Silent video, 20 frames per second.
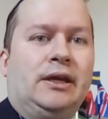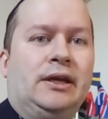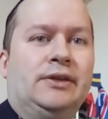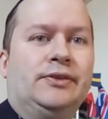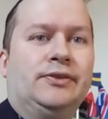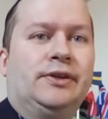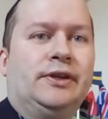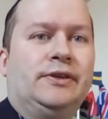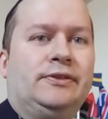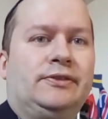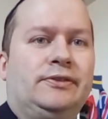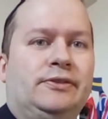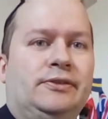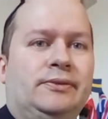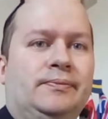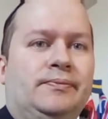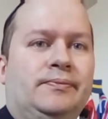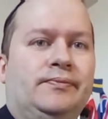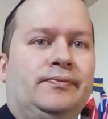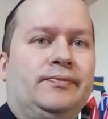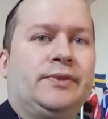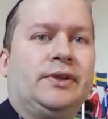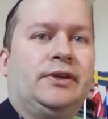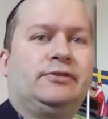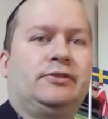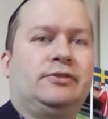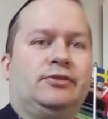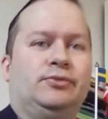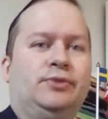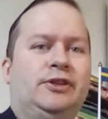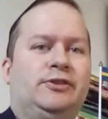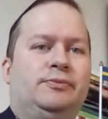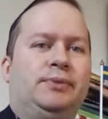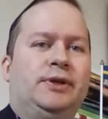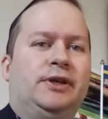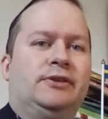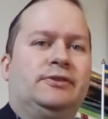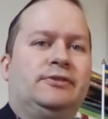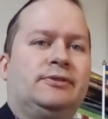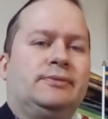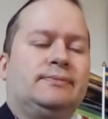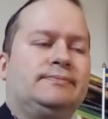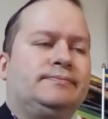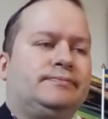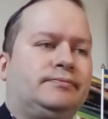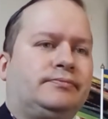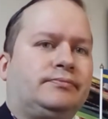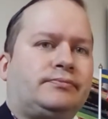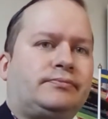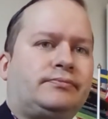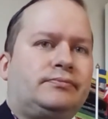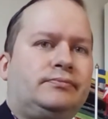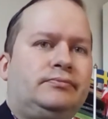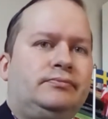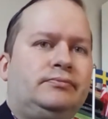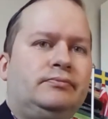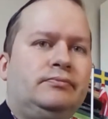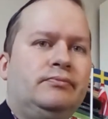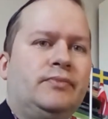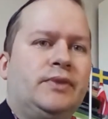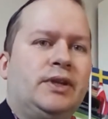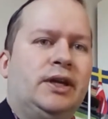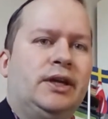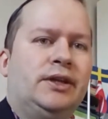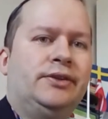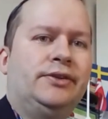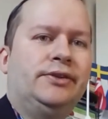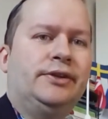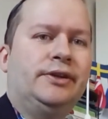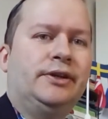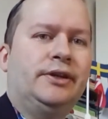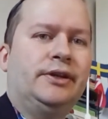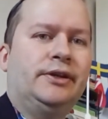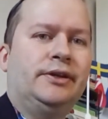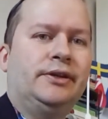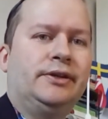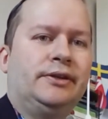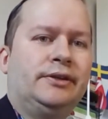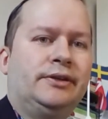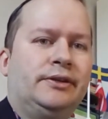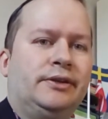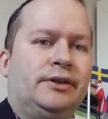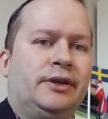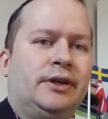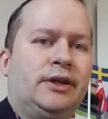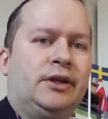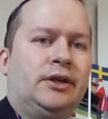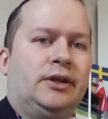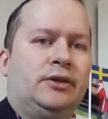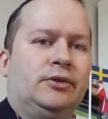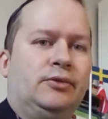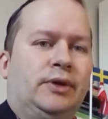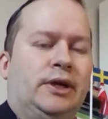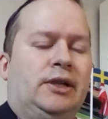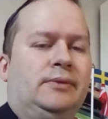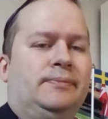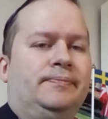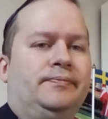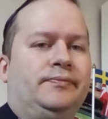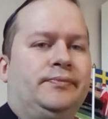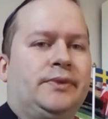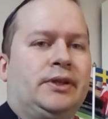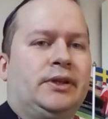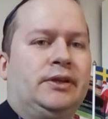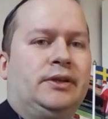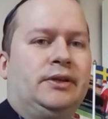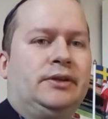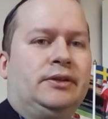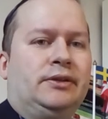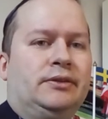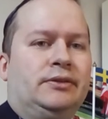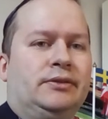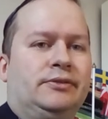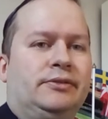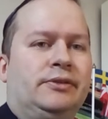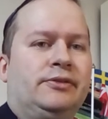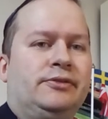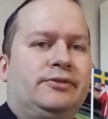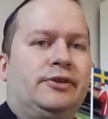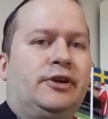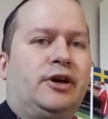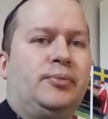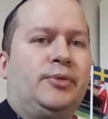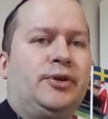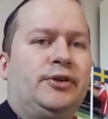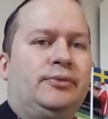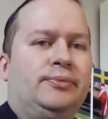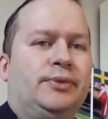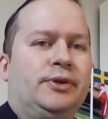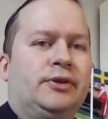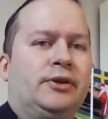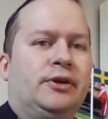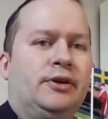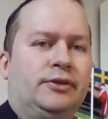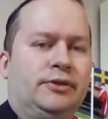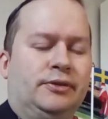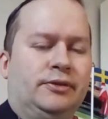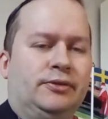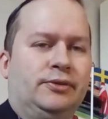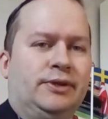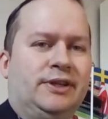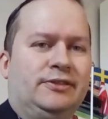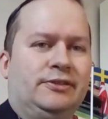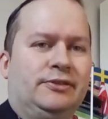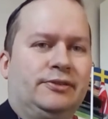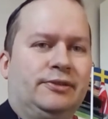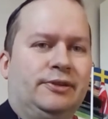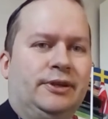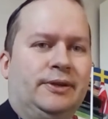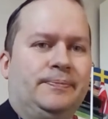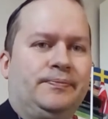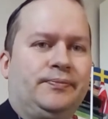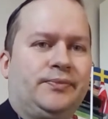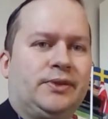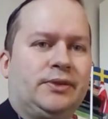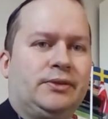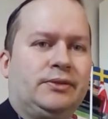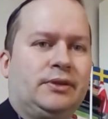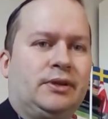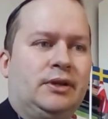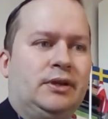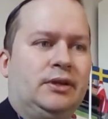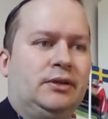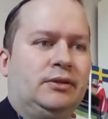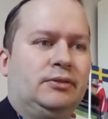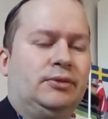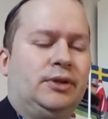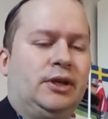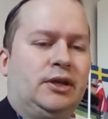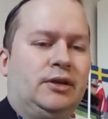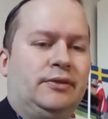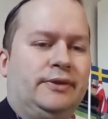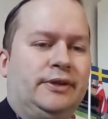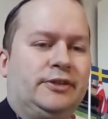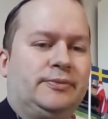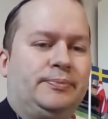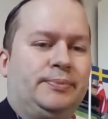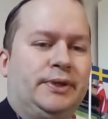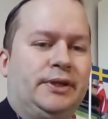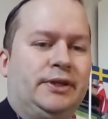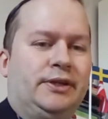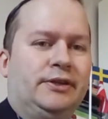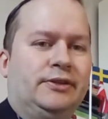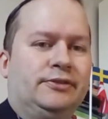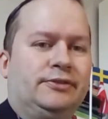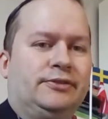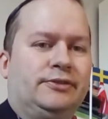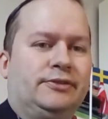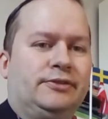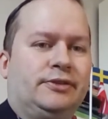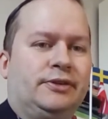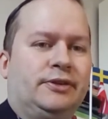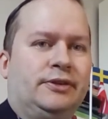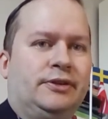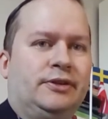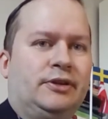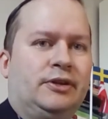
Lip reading: And this is the Swede Speaks. And, well, since Ramadan begun recently, we have experienced